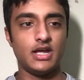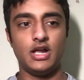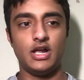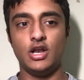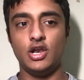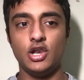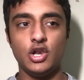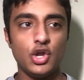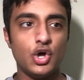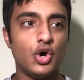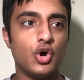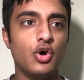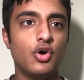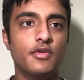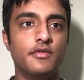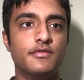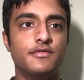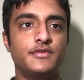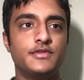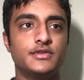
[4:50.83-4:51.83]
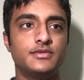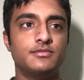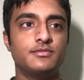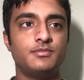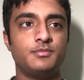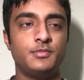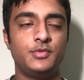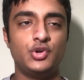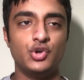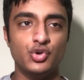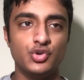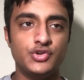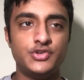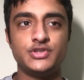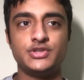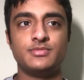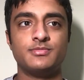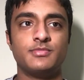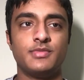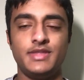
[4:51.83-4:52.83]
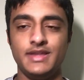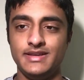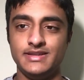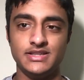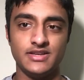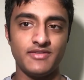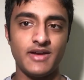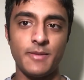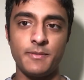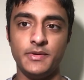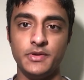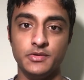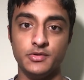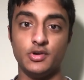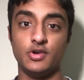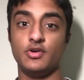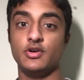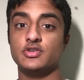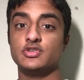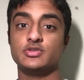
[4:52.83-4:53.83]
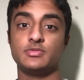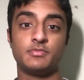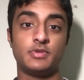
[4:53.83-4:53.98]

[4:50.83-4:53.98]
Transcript: a lot of good things have happened at Norwich.